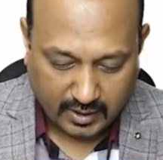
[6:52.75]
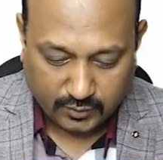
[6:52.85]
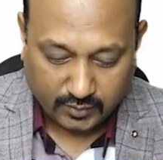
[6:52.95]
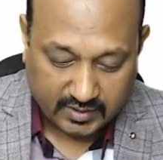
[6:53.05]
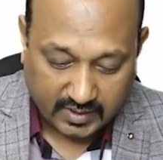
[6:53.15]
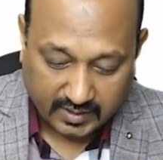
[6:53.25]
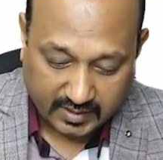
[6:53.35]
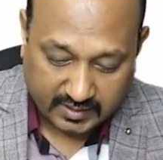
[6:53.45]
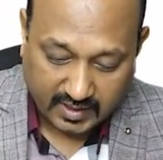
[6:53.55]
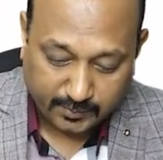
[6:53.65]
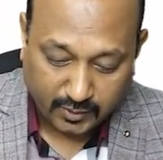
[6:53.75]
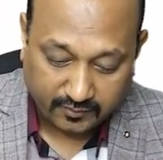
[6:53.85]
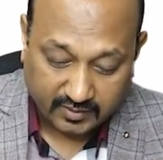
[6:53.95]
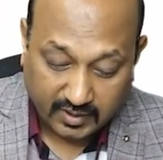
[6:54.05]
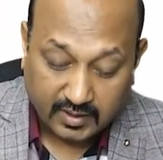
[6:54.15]
So these are example
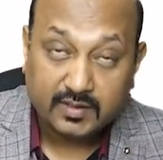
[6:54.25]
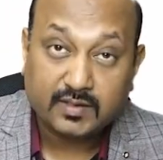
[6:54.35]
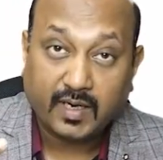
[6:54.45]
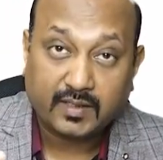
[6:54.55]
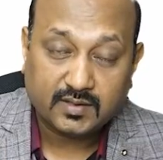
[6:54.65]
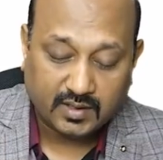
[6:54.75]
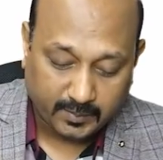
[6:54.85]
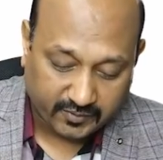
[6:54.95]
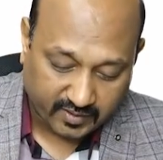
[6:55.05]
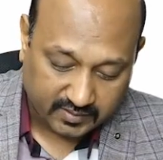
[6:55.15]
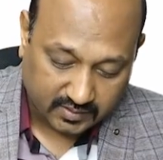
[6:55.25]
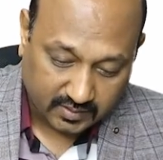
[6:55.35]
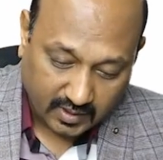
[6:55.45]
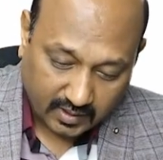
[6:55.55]
of the traction epiphysis.